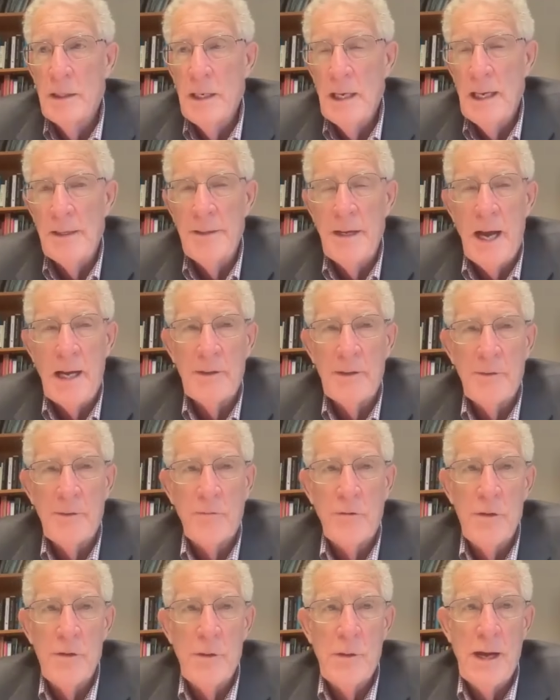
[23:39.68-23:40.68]
and not
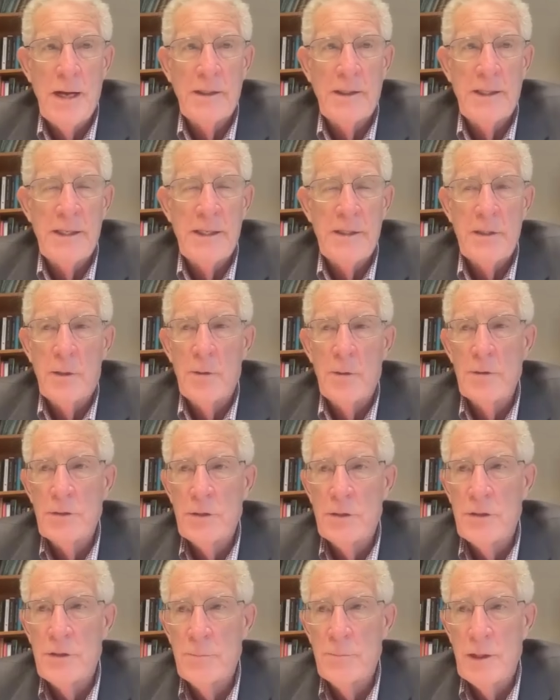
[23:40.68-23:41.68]
throw you out of
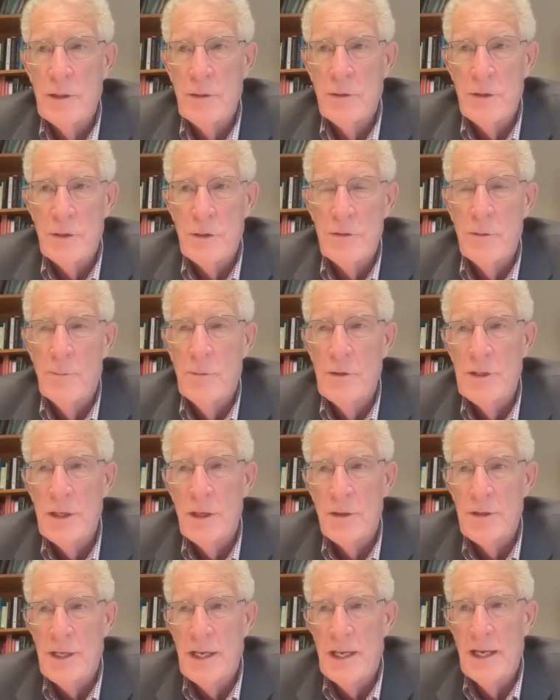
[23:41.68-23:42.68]
ketosis, because the tumor
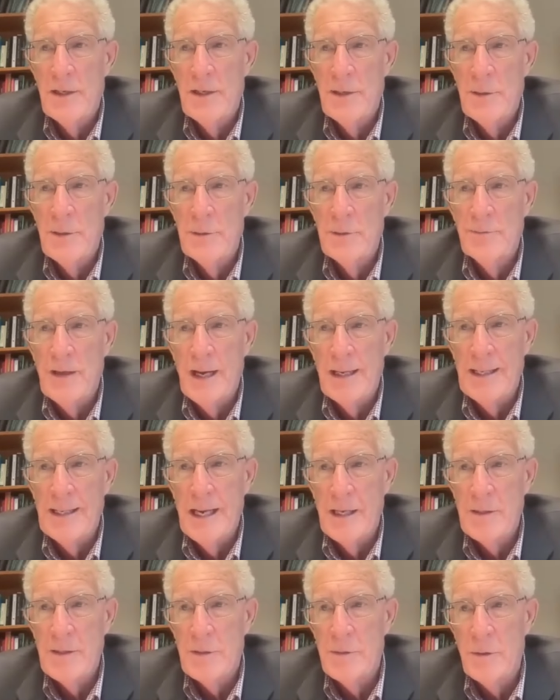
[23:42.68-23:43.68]
cells can't use fatty
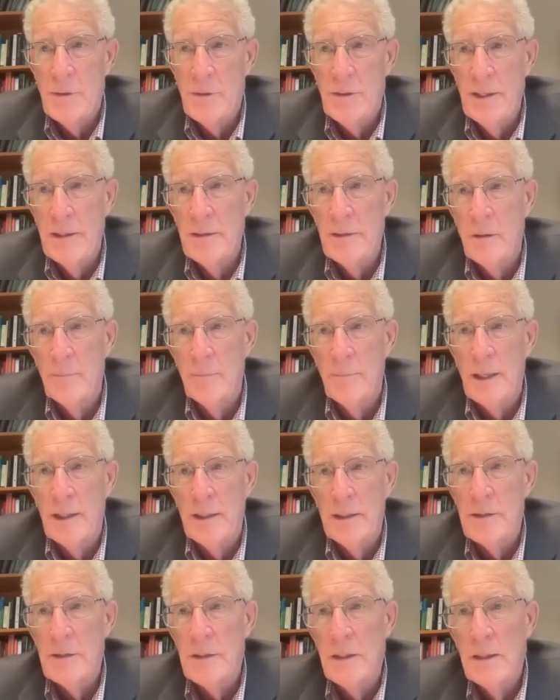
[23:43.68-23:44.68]
acids or ketone
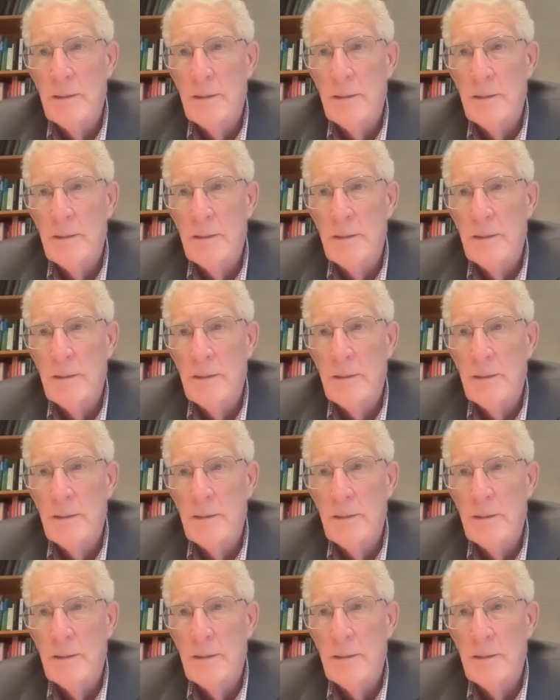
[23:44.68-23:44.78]
bodies.